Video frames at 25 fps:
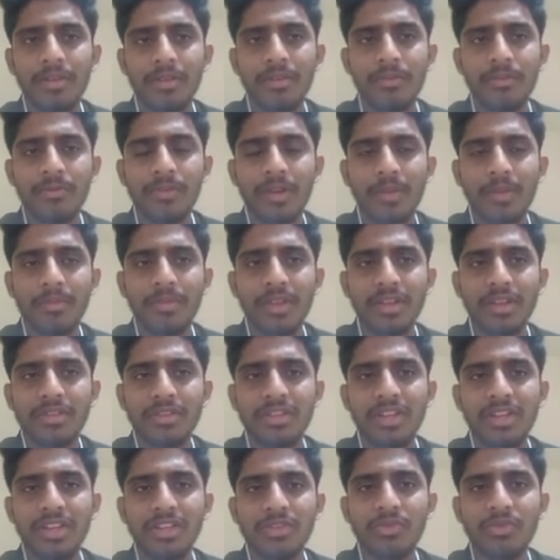from the
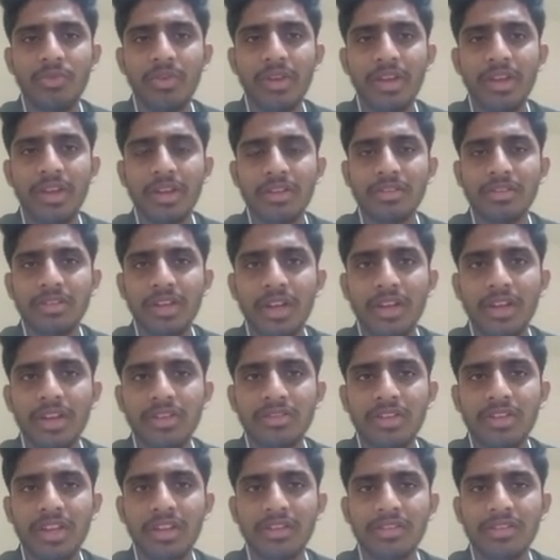chi-square
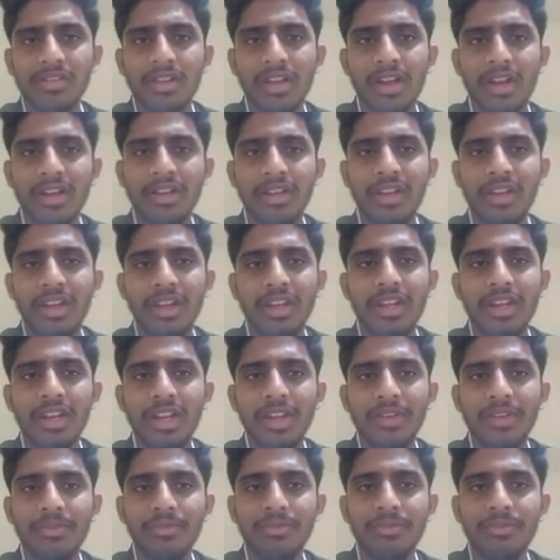statistics and
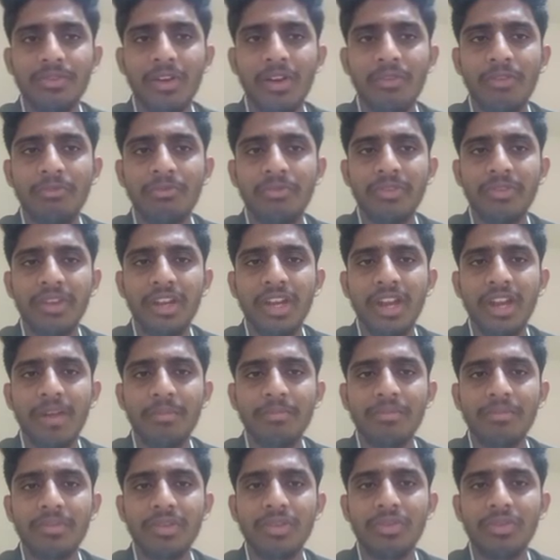degree of
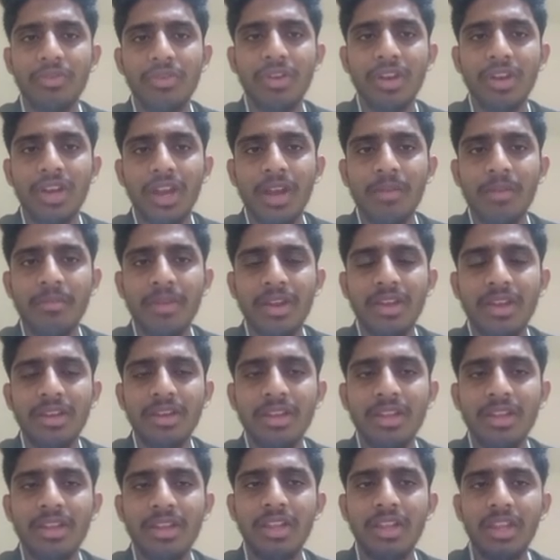freedom to determine
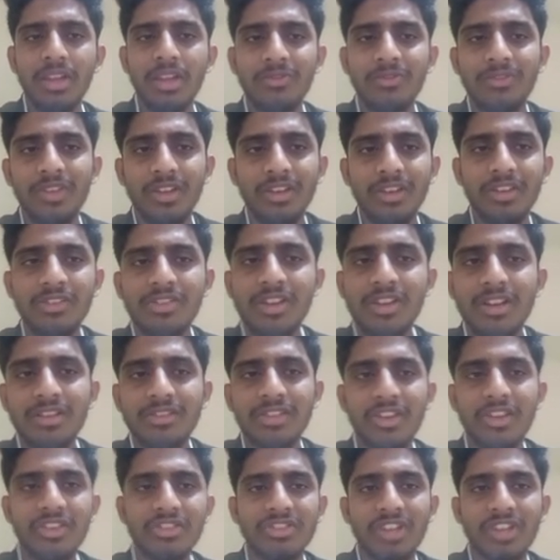if the
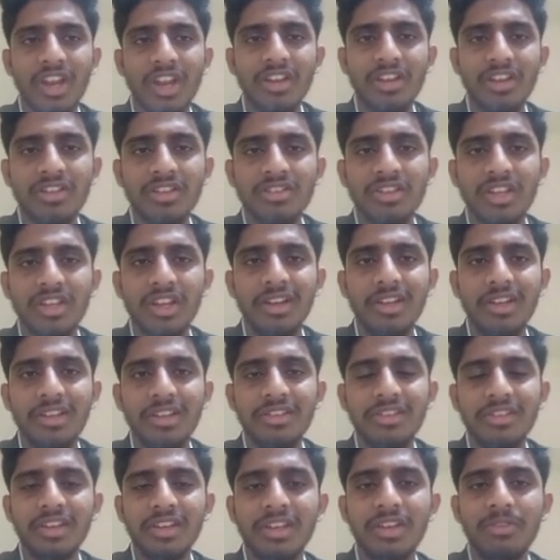results are statistically
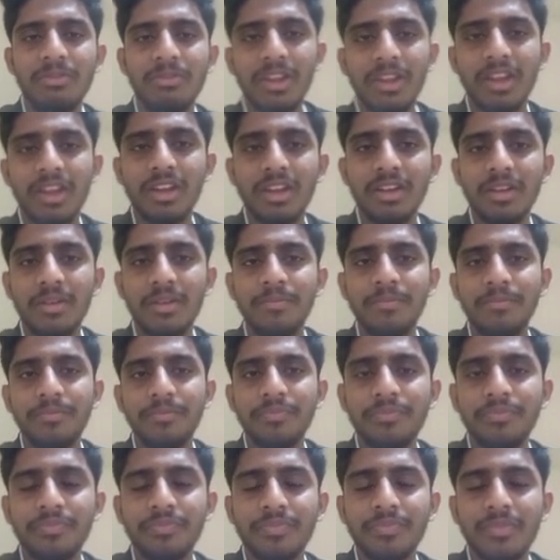significant.
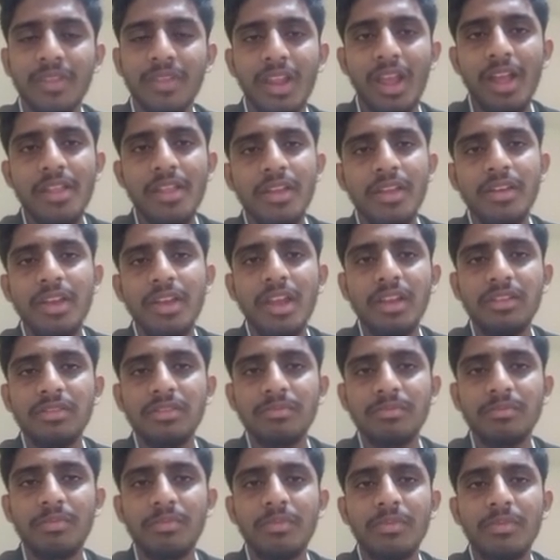And the next
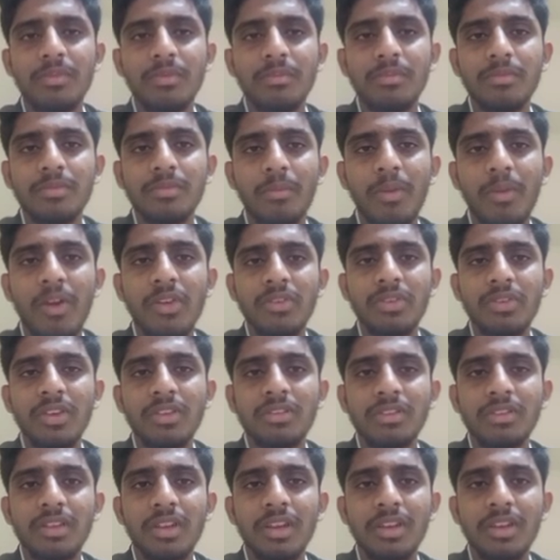point
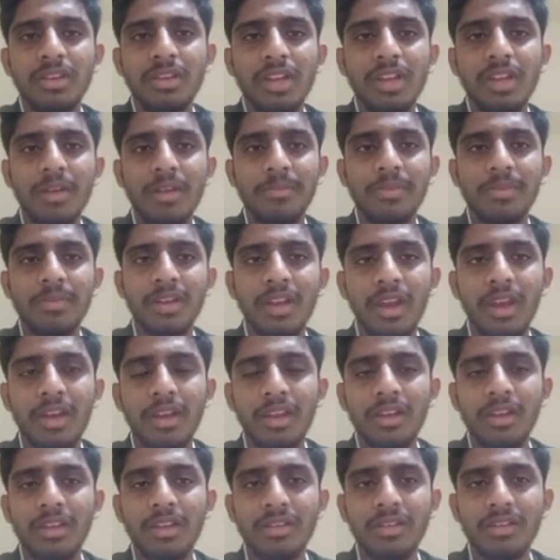is
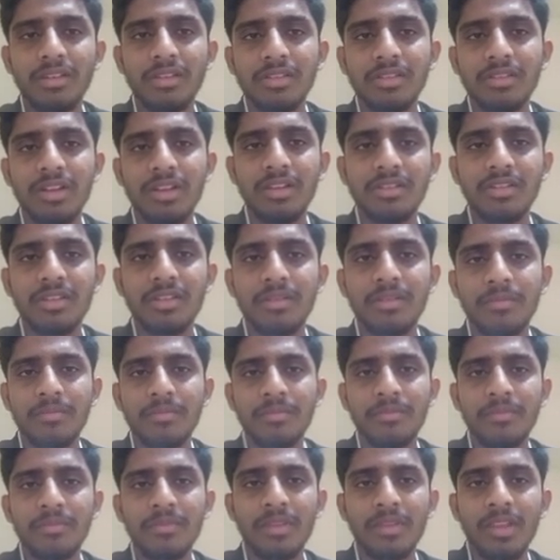interpreting result.
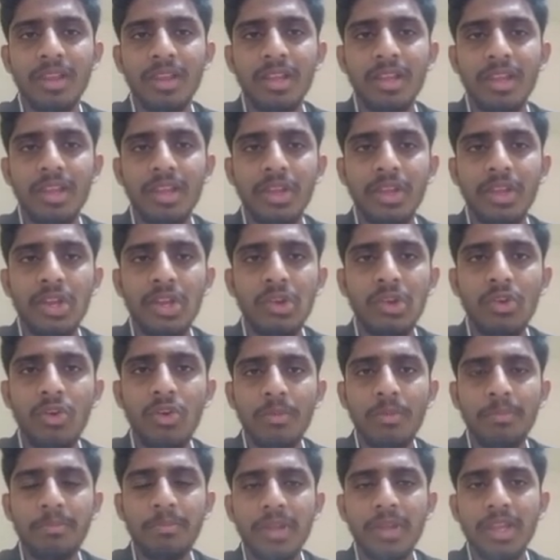A
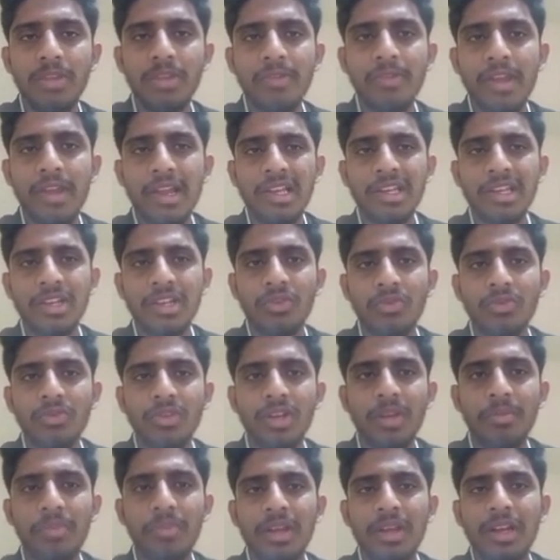low p-value,
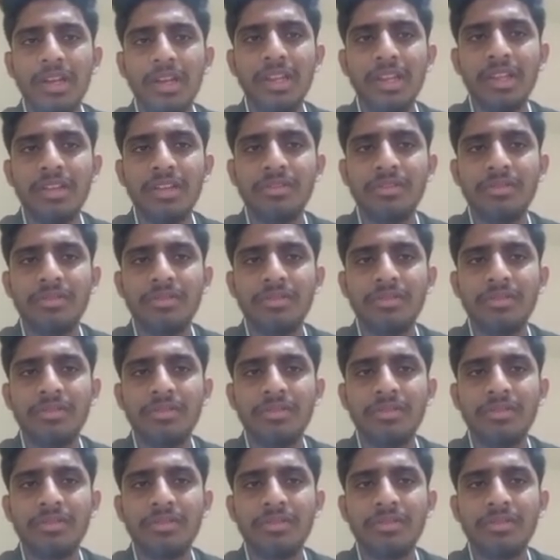typically